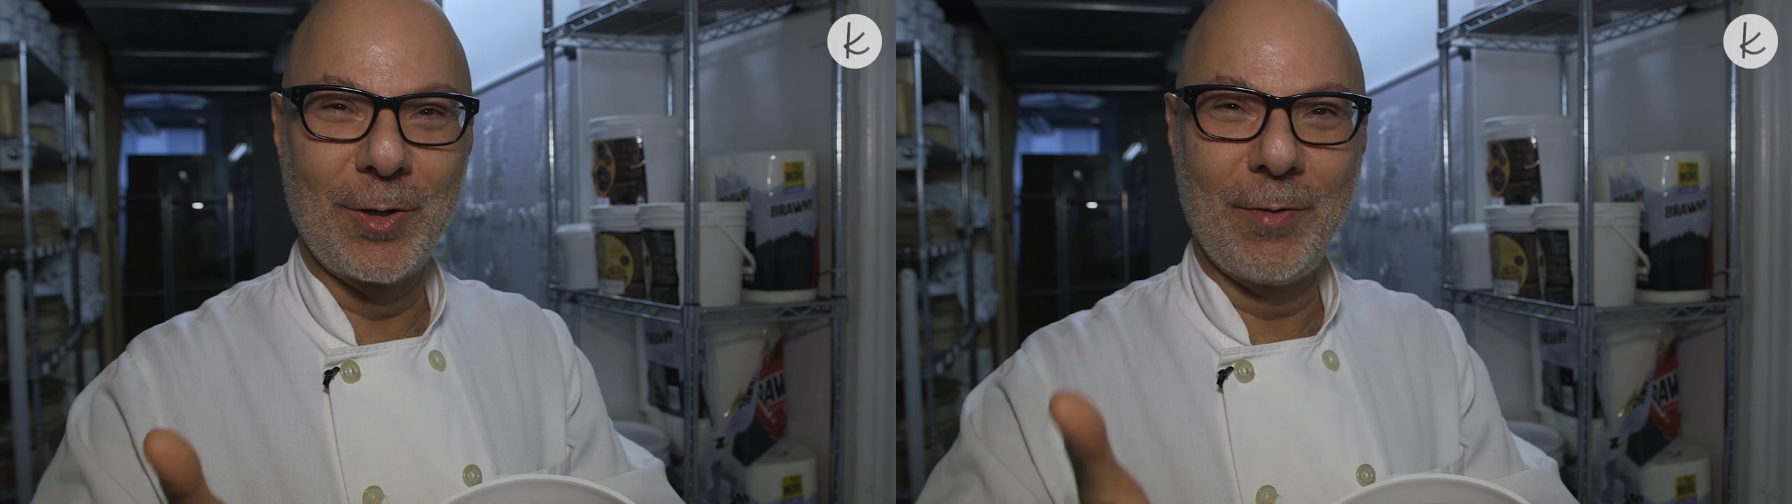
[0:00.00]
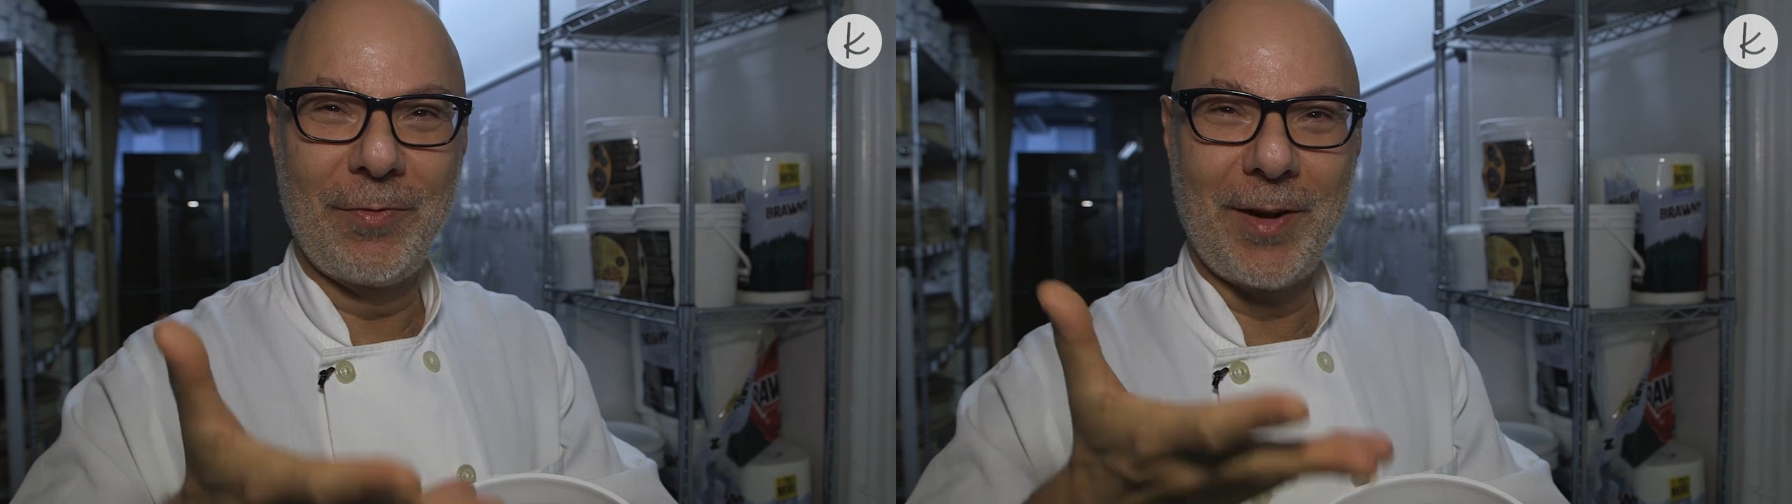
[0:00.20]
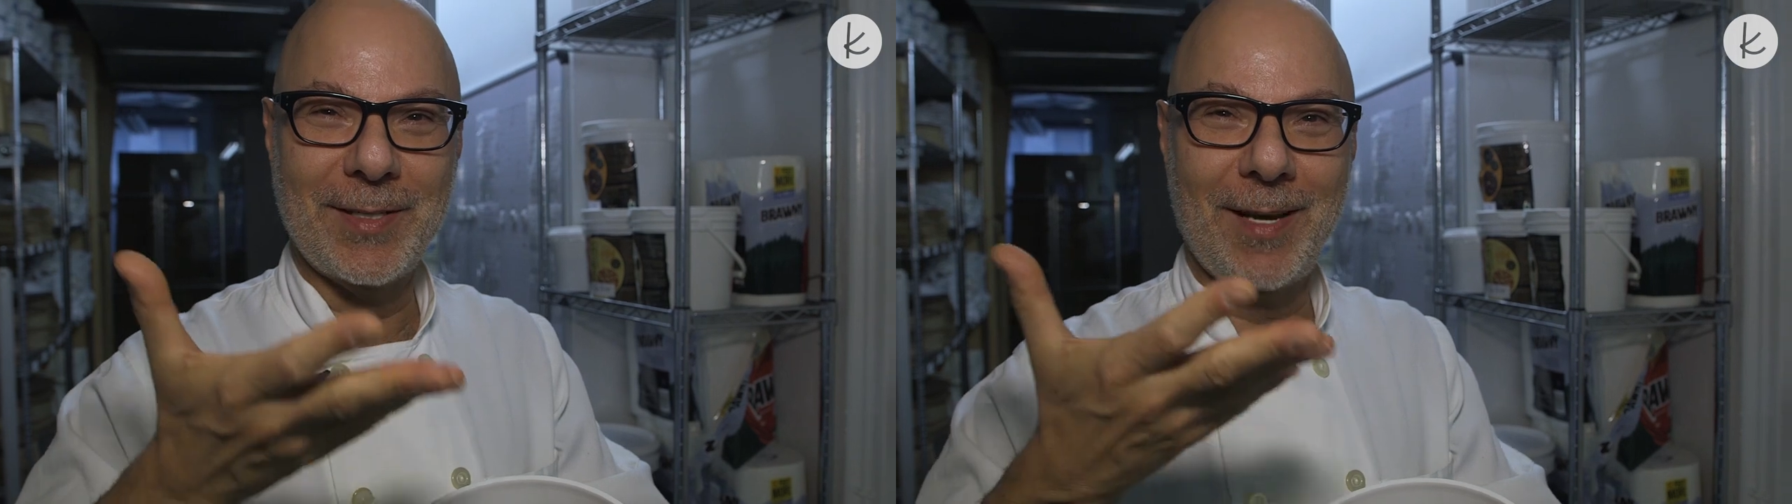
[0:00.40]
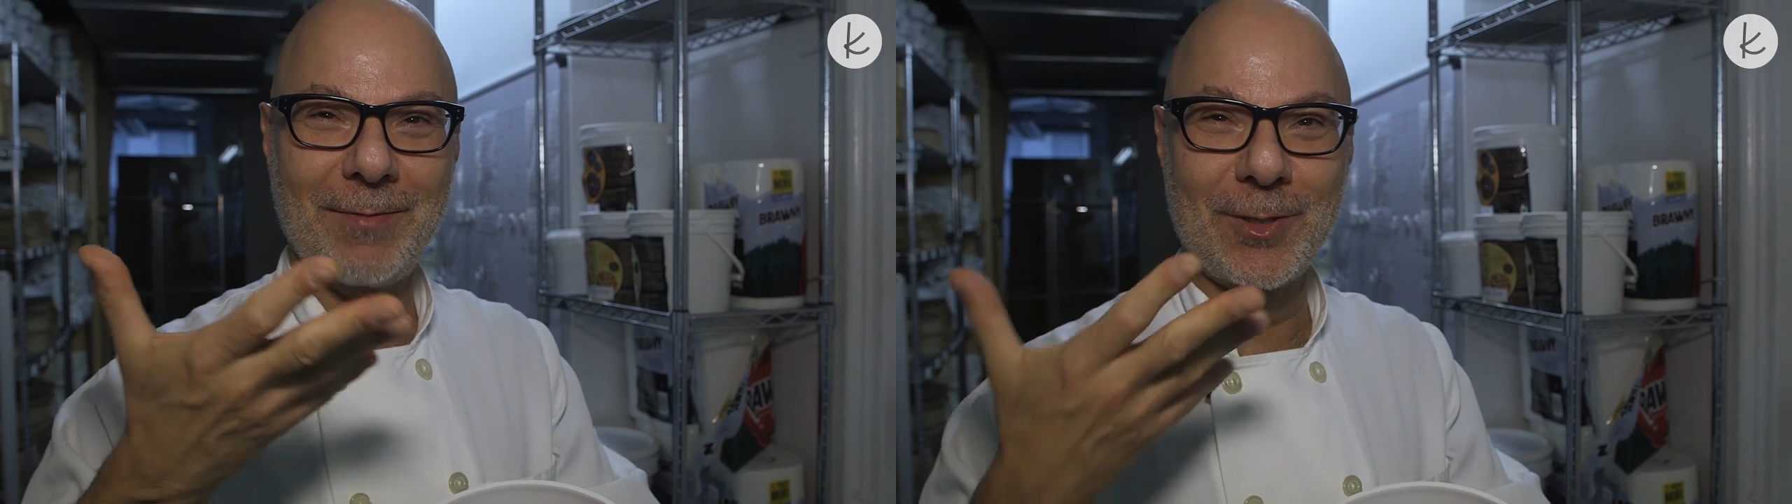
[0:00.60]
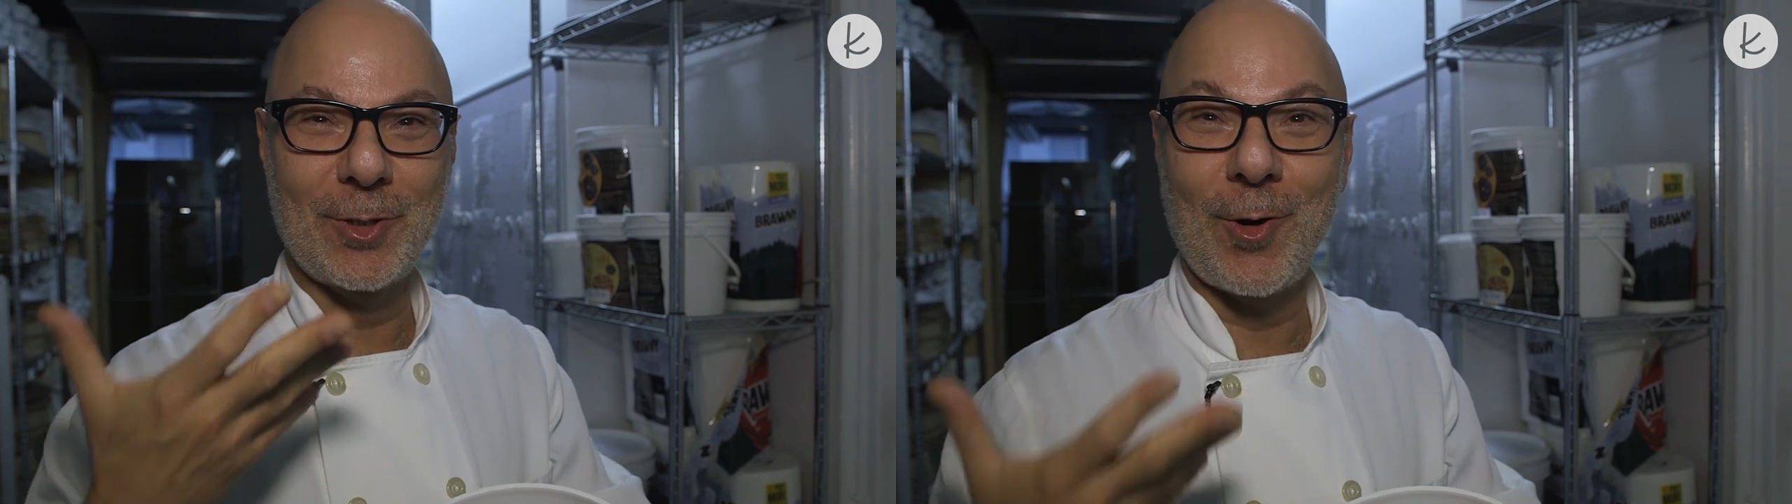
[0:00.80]
you first
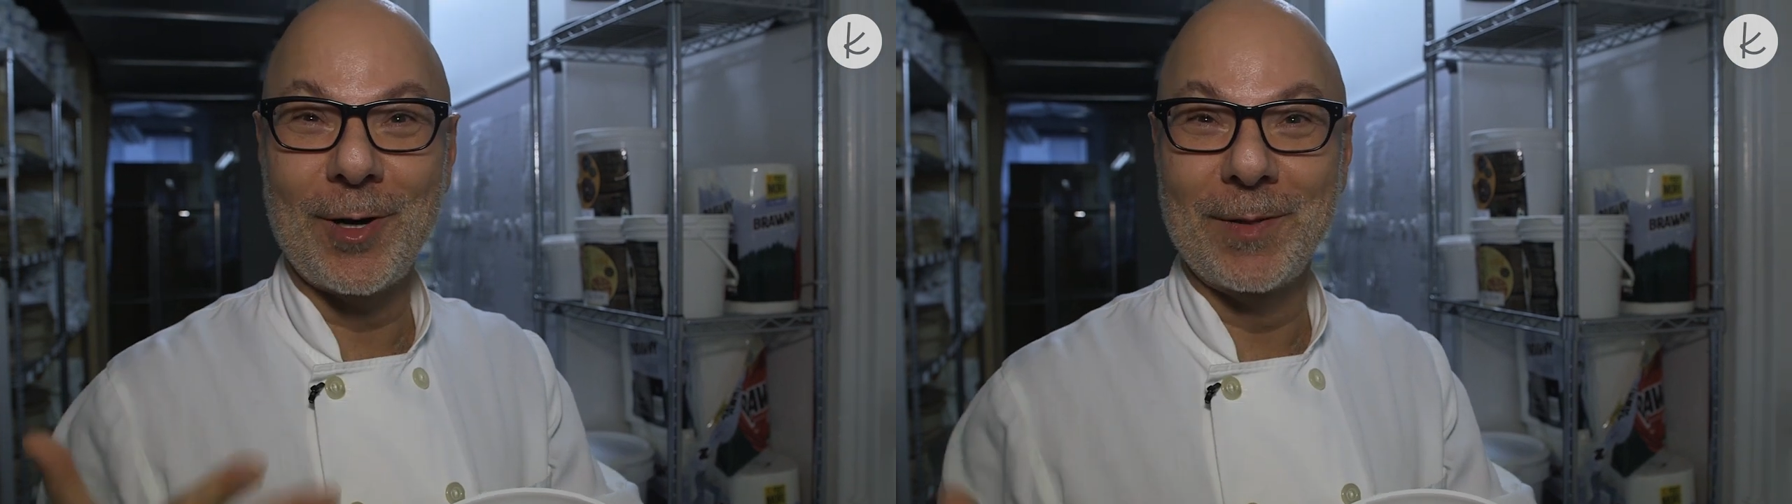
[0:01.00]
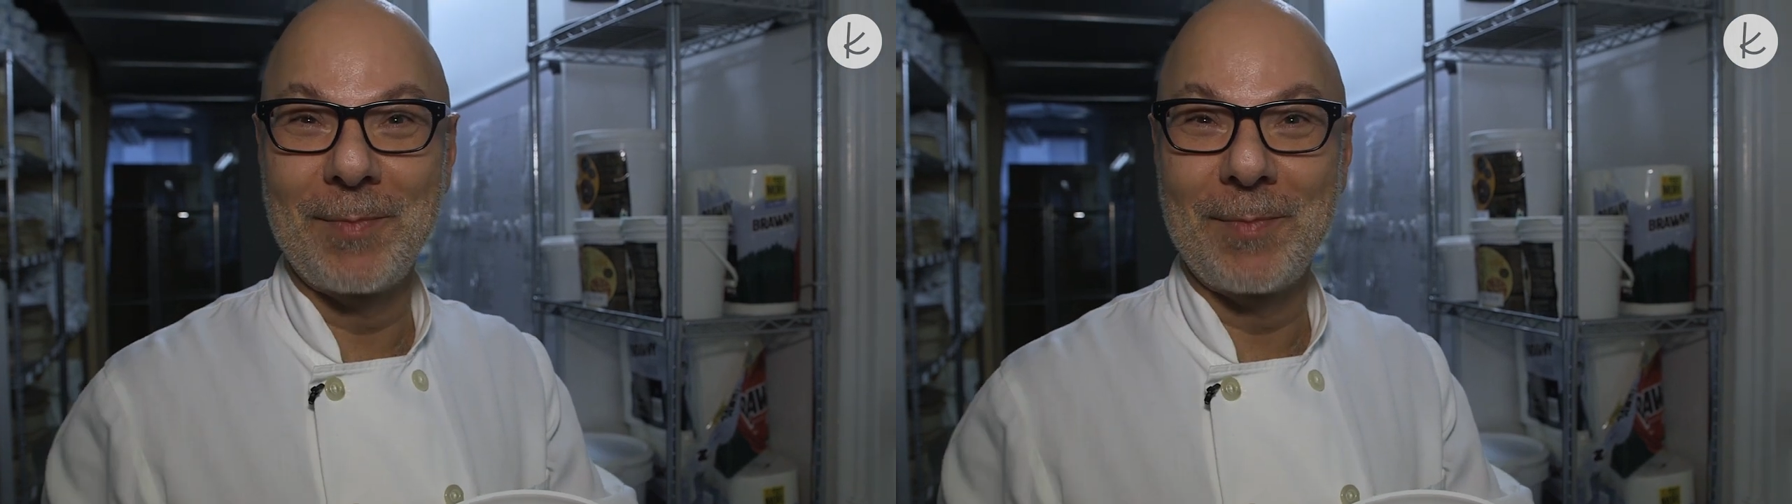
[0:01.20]
have the chocolate